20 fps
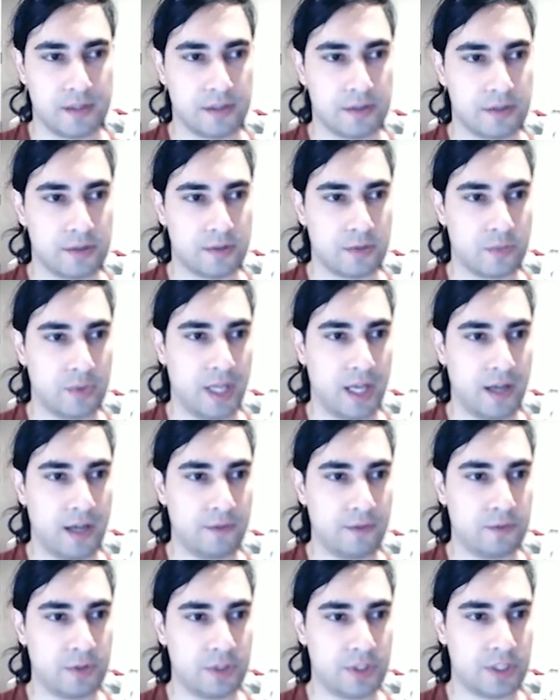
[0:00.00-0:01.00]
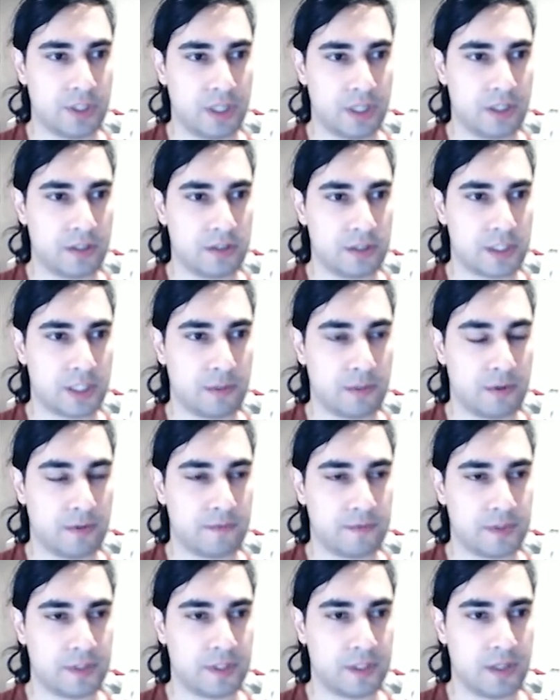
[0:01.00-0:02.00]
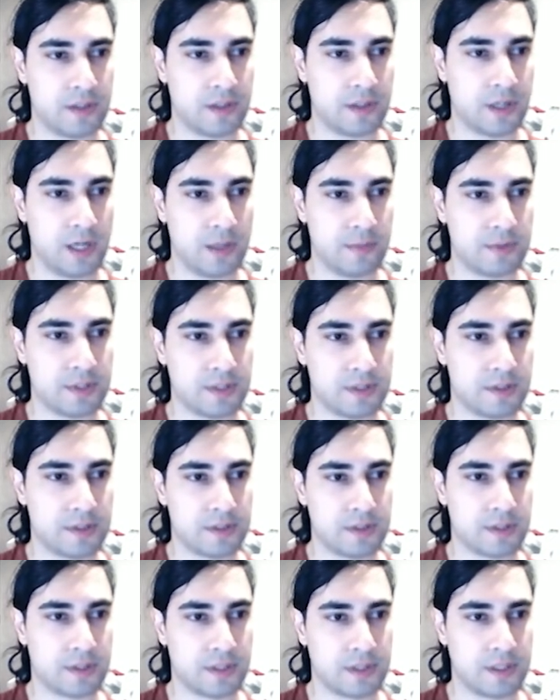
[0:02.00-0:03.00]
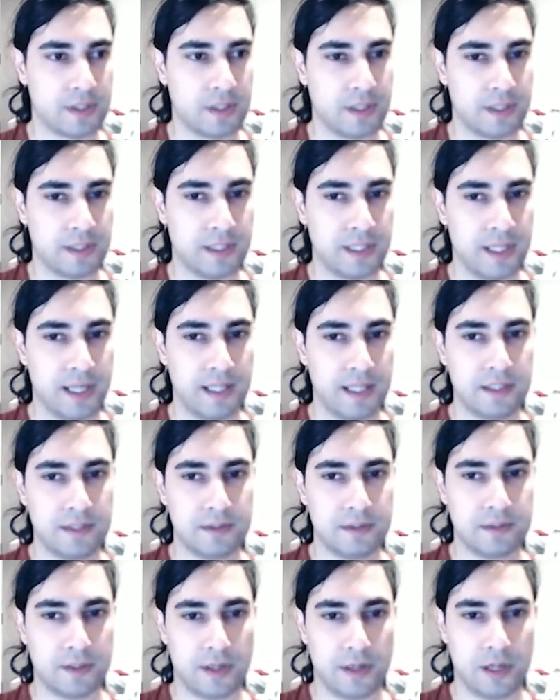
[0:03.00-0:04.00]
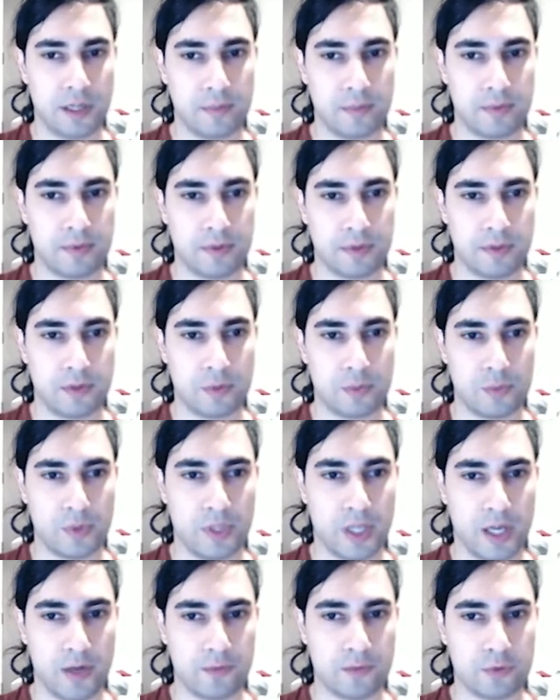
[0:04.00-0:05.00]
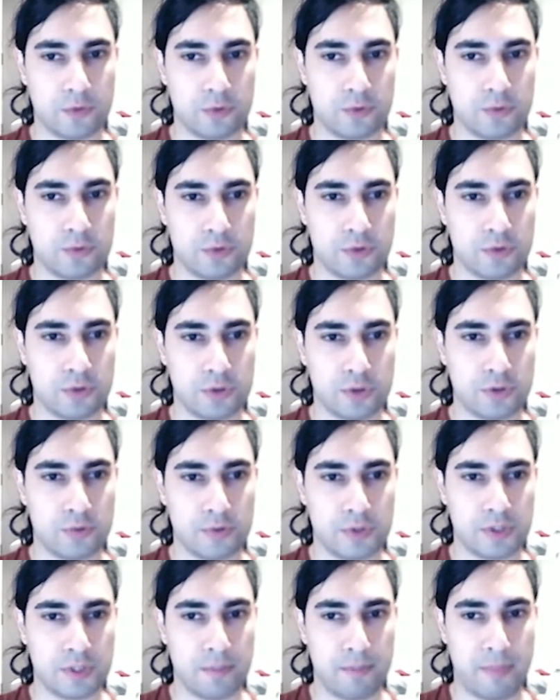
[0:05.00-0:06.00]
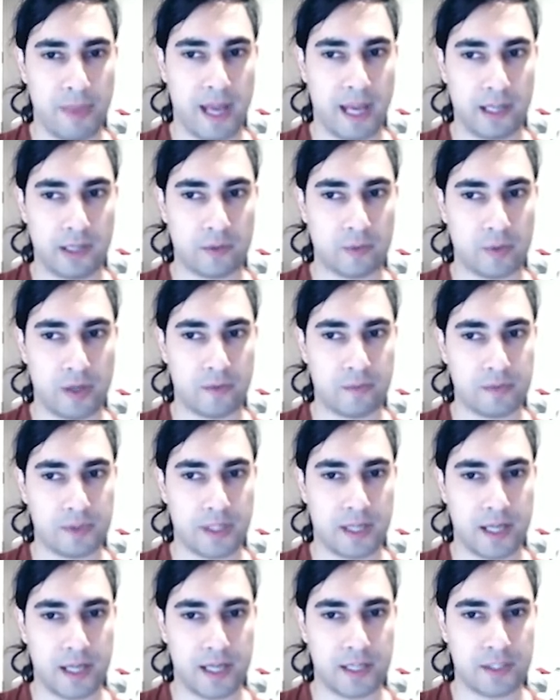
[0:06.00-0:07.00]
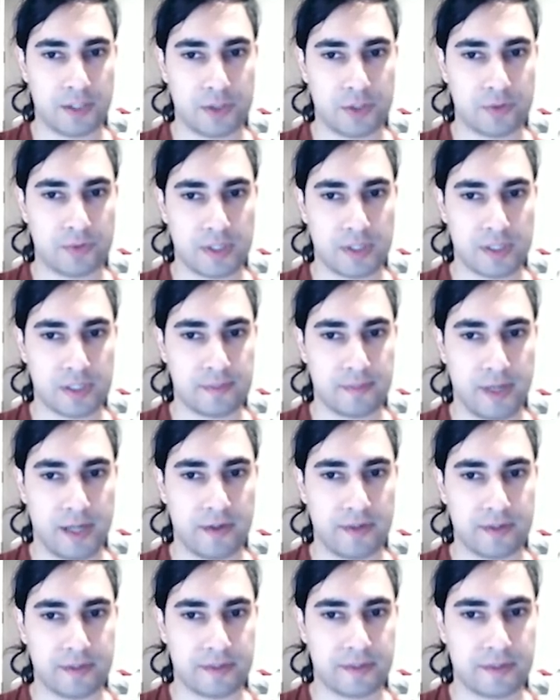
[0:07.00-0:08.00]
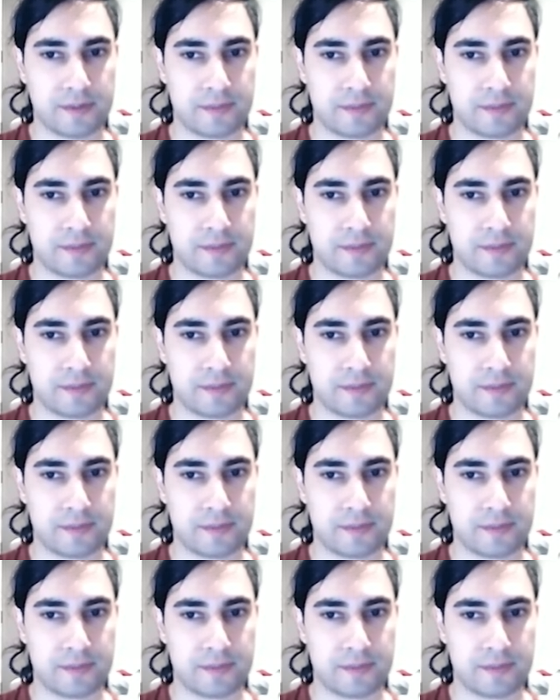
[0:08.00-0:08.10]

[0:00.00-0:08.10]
so we have to change some of the other options. On the edit type, we have to choose the background as transparent.